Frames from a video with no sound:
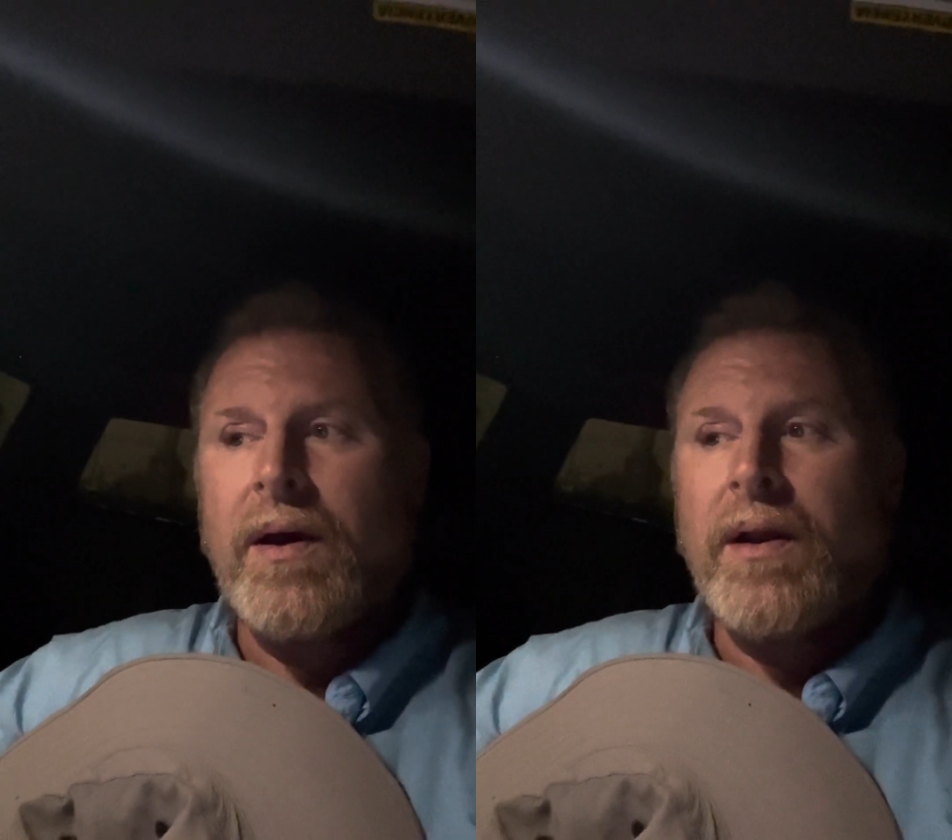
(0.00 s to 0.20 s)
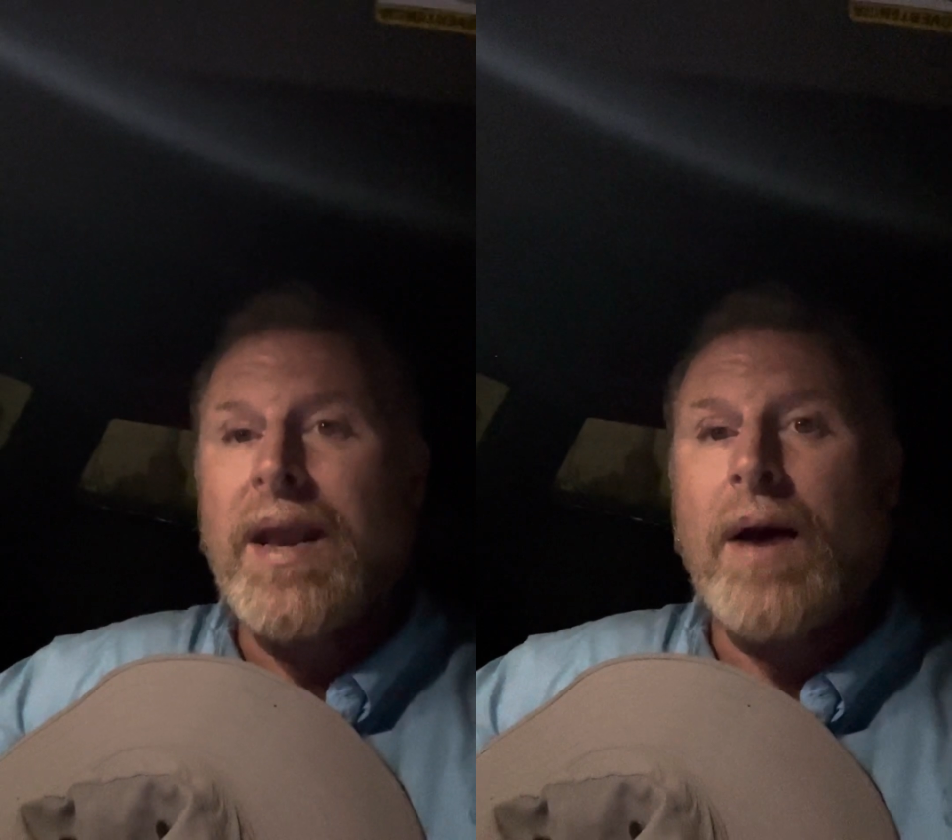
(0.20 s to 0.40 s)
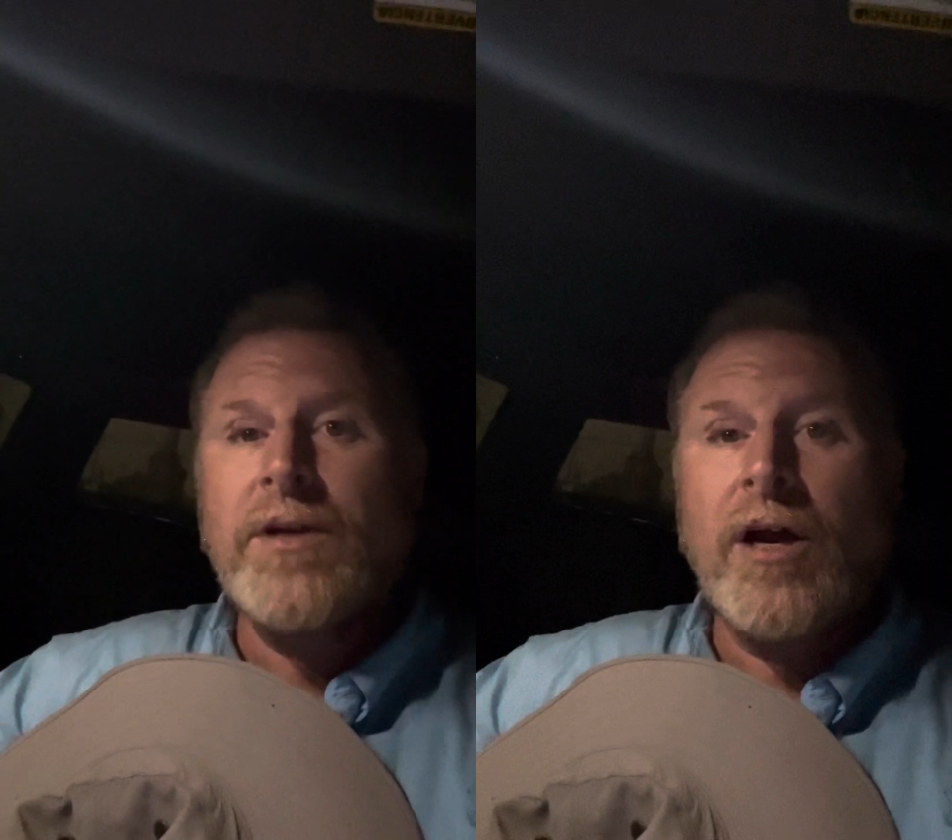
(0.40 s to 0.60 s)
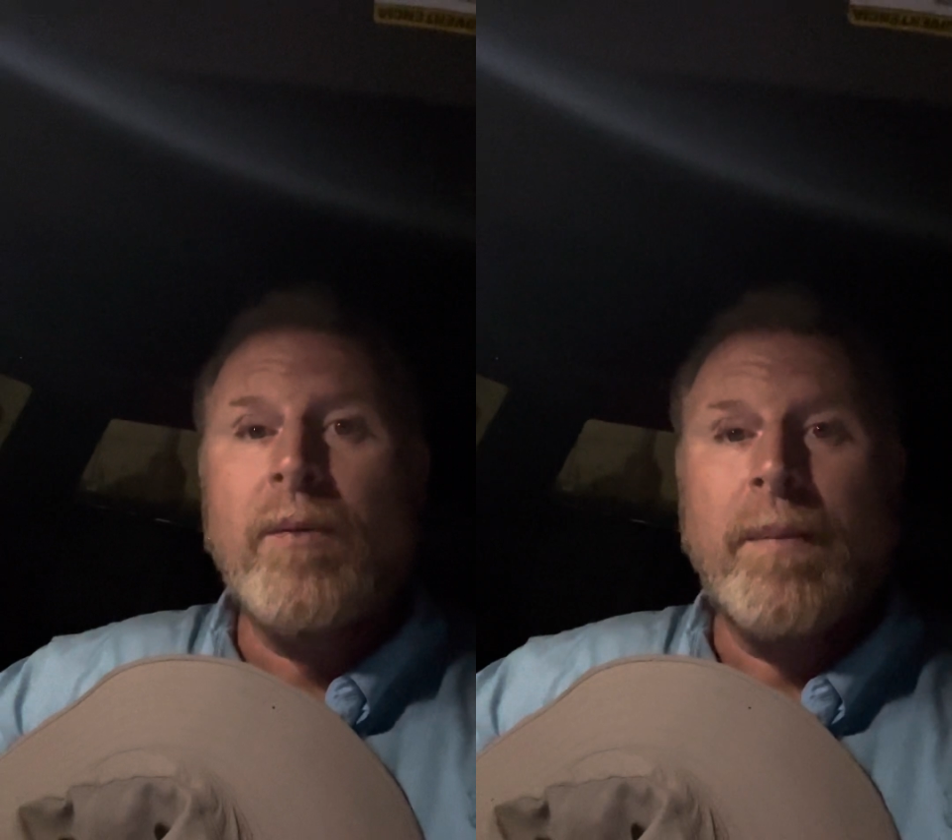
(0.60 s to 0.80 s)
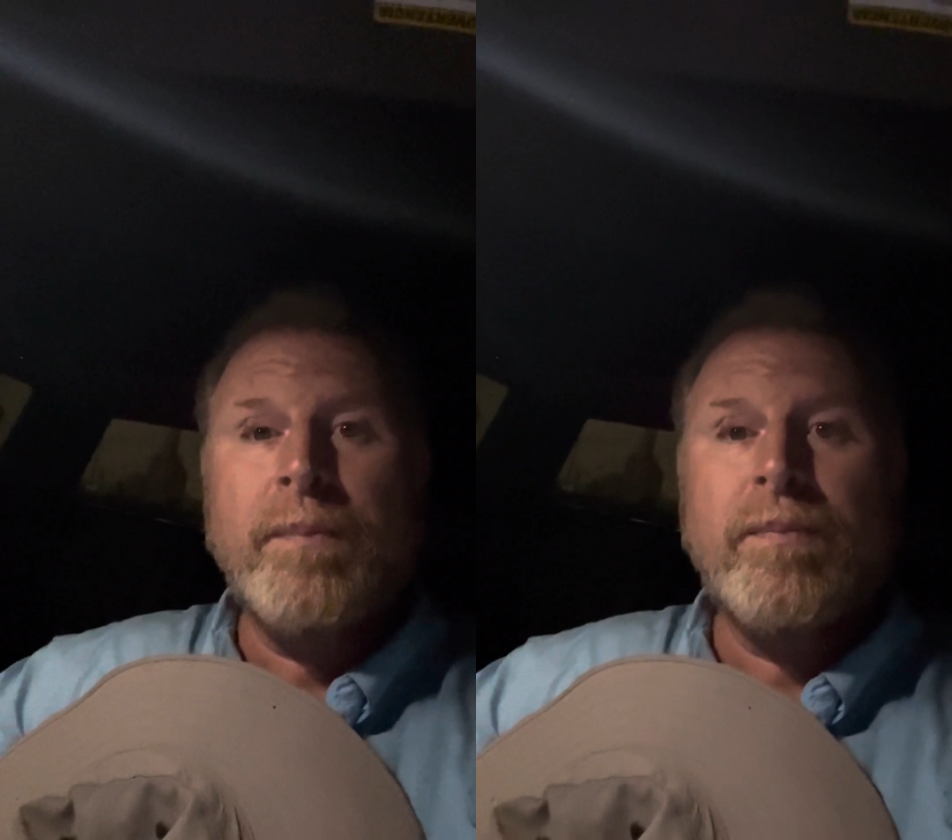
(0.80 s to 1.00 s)
Now we talk
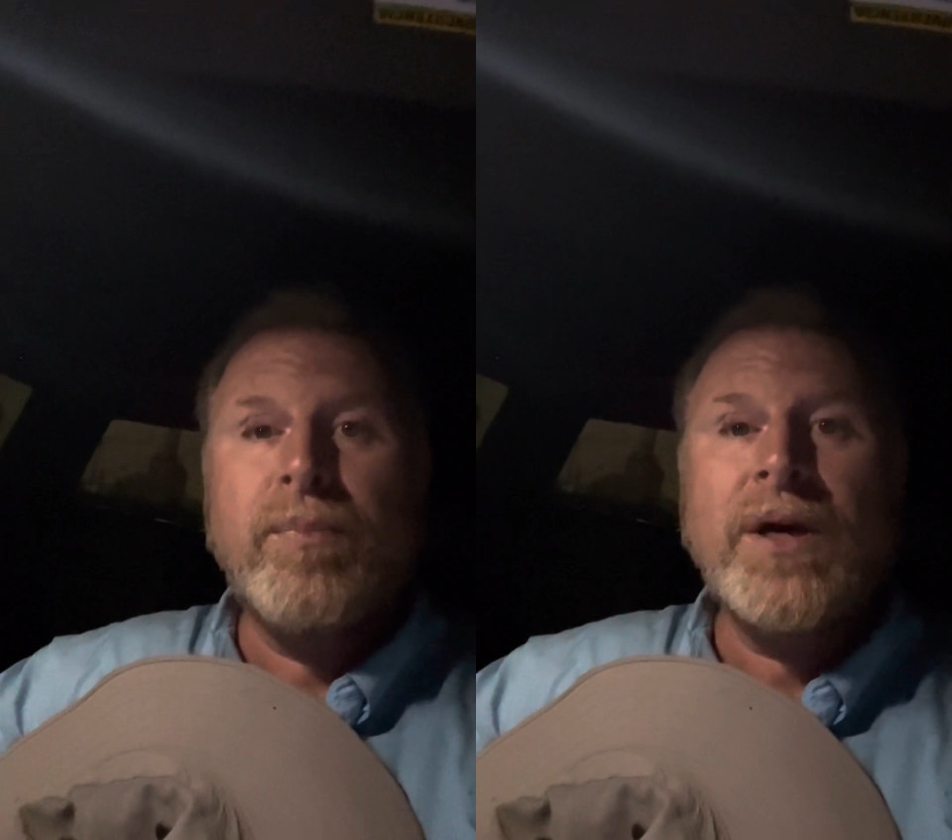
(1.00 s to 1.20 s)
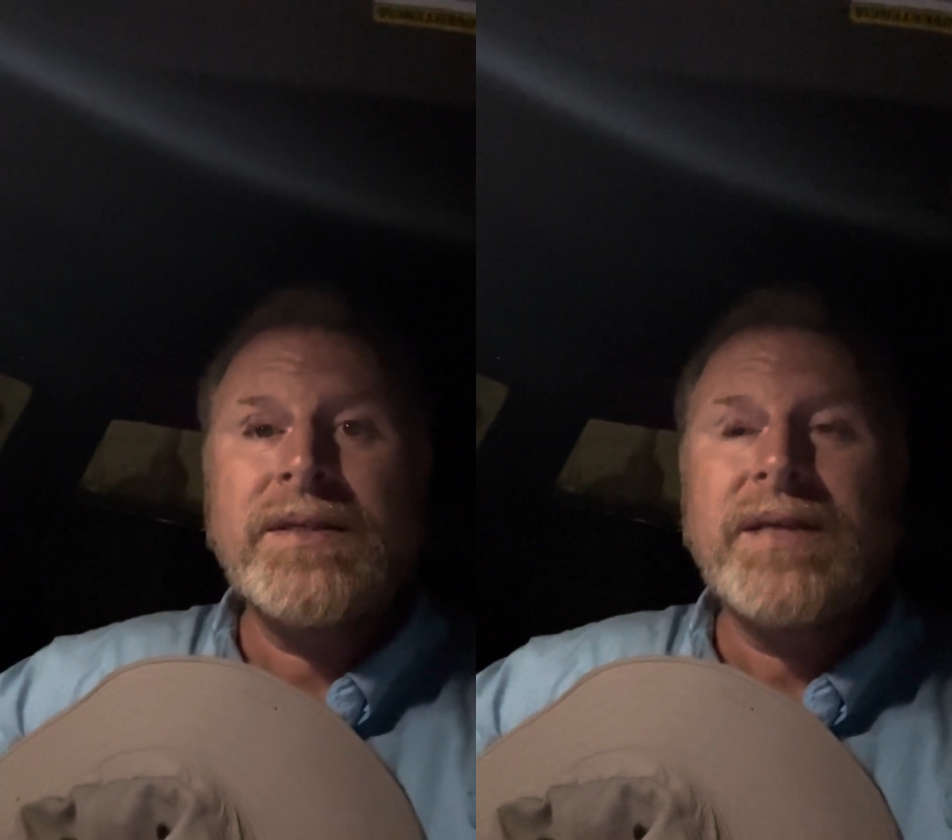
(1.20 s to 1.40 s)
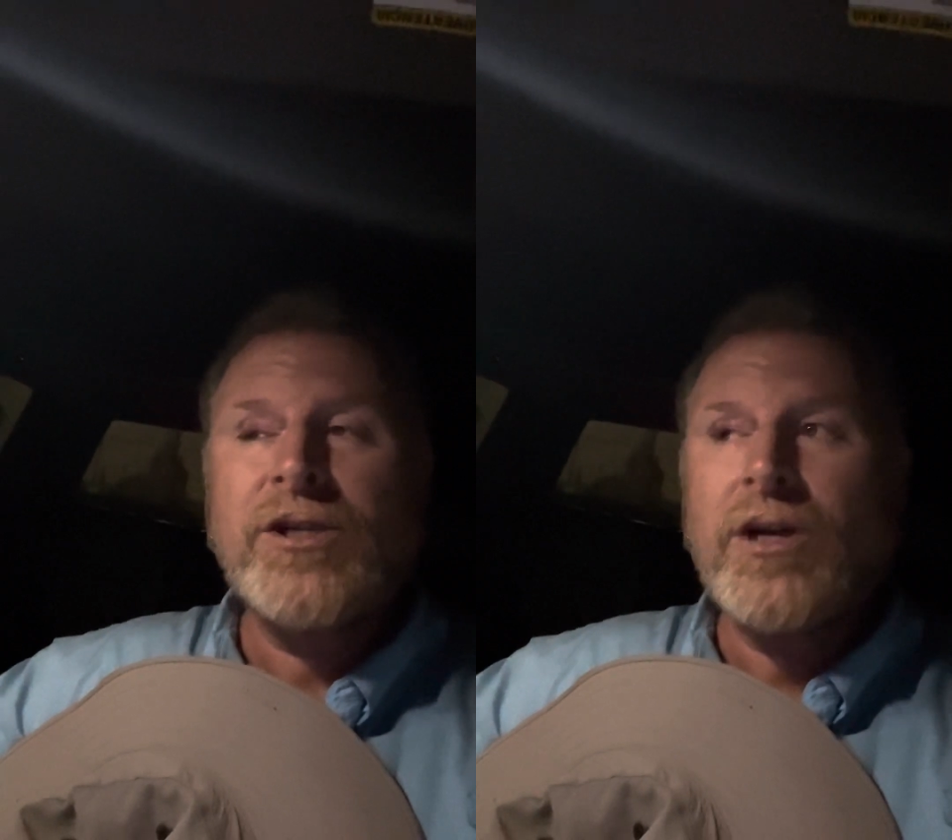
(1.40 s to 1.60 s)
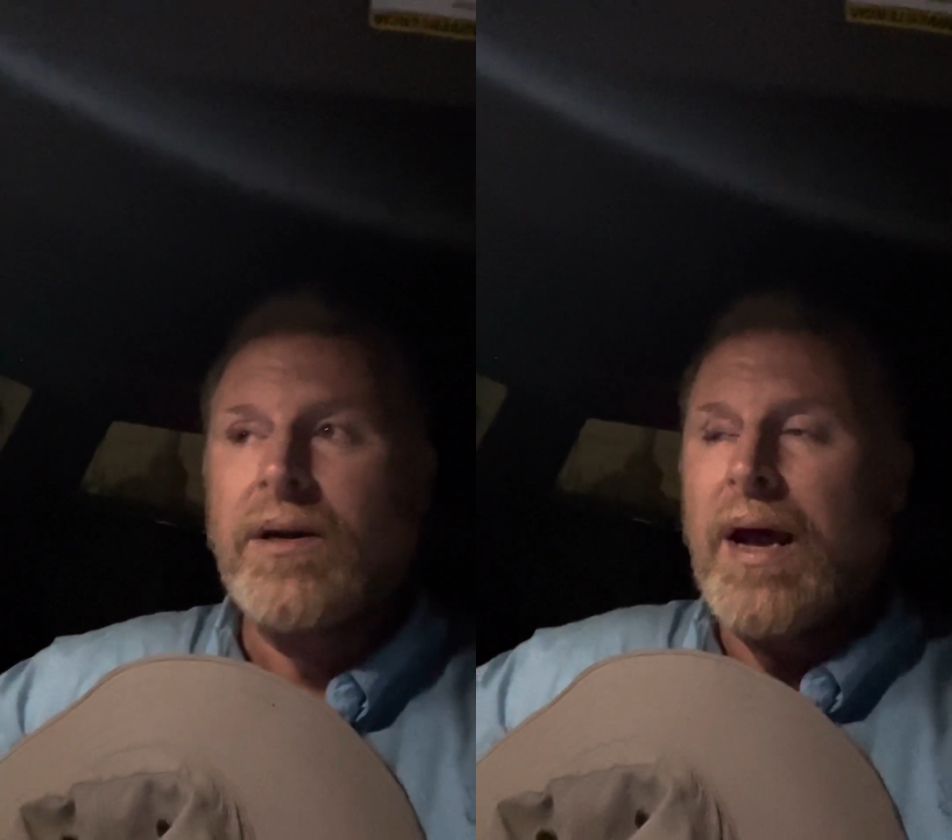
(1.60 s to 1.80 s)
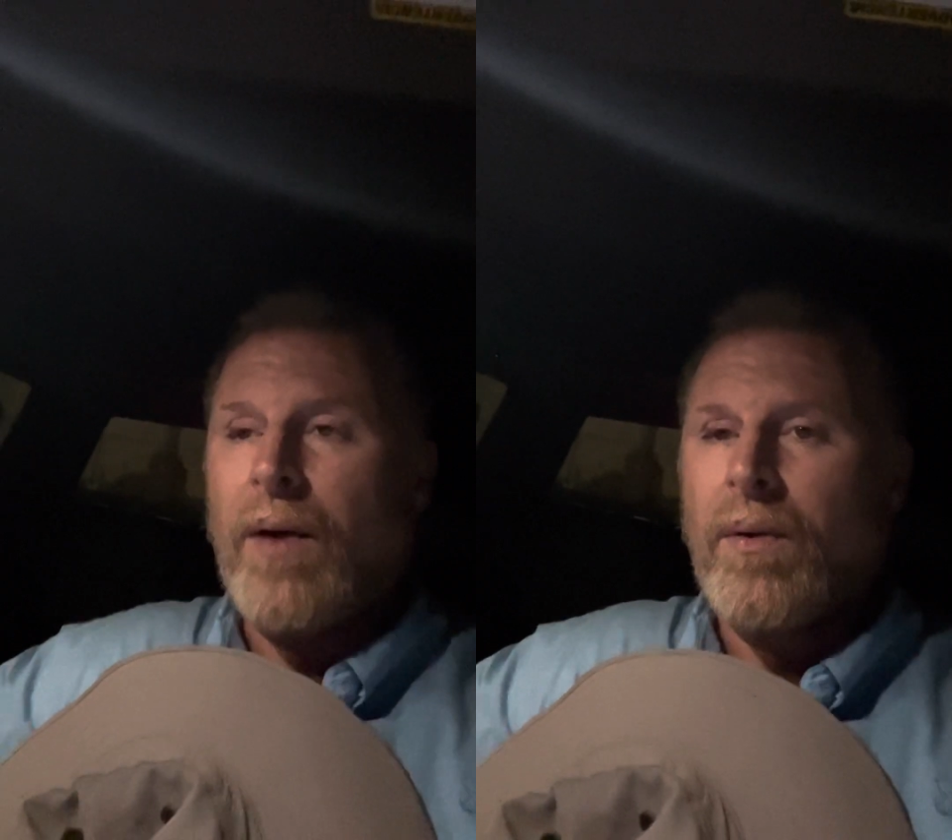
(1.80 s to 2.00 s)
about presentation.
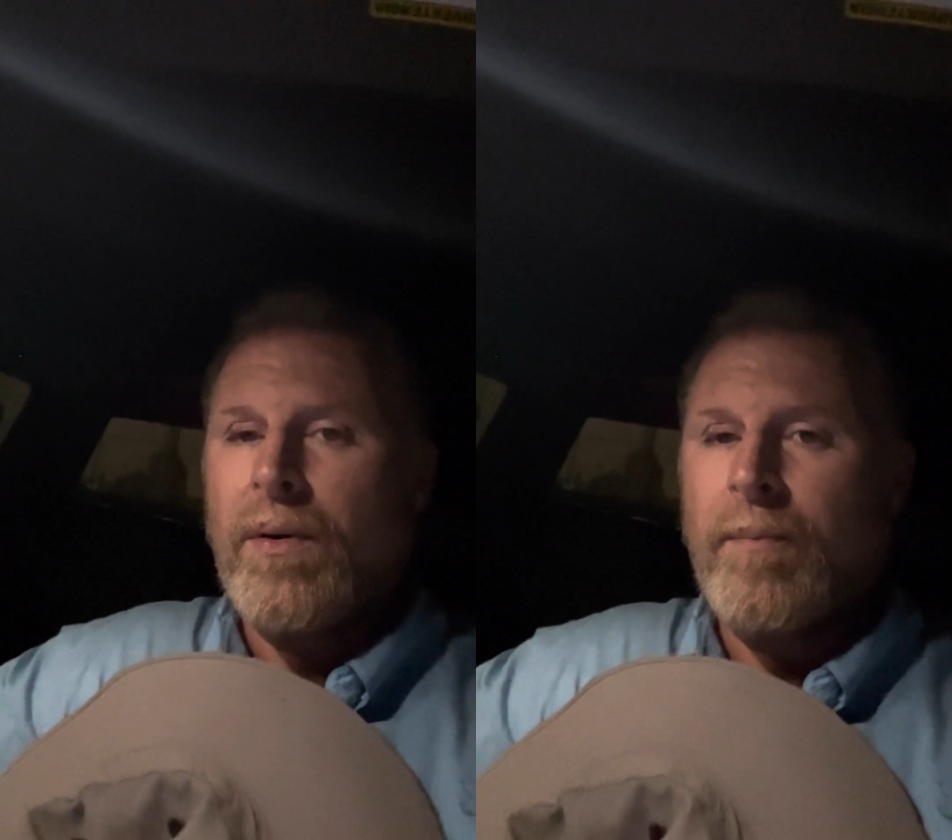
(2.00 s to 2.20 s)
Now,